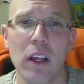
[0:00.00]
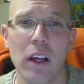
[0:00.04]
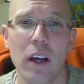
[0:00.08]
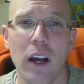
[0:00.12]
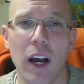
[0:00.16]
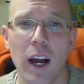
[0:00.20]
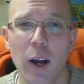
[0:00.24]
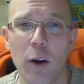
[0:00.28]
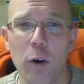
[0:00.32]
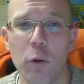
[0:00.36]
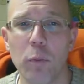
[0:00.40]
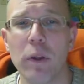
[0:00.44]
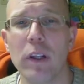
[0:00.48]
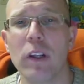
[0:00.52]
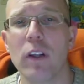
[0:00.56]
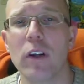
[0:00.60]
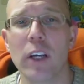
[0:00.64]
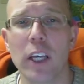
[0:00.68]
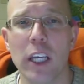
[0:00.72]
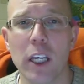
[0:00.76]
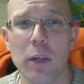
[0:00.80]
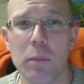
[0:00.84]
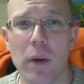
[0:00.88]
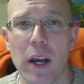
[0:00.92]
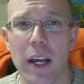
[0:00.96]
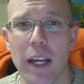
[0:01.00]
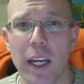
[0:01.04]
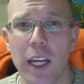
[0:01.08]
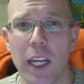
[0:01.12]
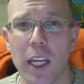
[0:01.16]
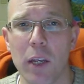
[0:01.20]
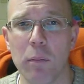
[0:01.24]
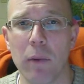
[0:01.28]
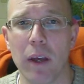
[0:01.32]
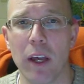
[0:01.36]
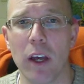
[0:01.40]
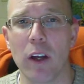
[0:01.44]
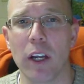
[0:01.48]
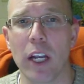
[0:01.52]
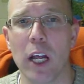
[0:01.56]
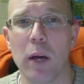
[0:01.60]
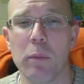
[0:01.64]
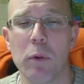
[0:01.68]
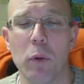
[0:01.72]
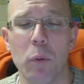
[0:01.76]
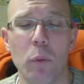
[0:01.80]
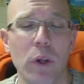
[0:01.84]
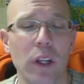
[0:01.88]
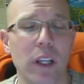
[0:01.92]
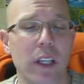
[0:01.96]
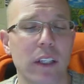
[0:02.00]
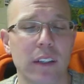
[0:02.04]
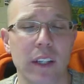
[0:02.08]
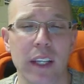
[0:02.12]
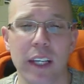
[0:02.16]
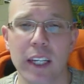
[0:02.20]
I will be looking at my email, and I'll be willing to